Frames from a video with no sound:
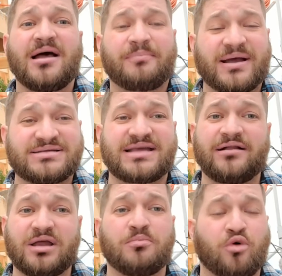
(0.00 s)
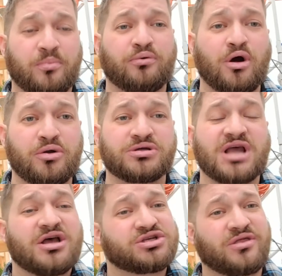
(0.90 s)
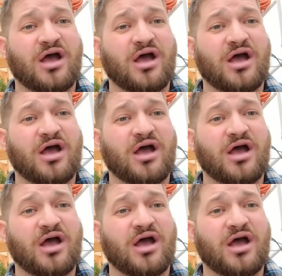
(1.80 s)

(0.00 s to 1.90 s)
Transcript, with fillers: by selling more produce so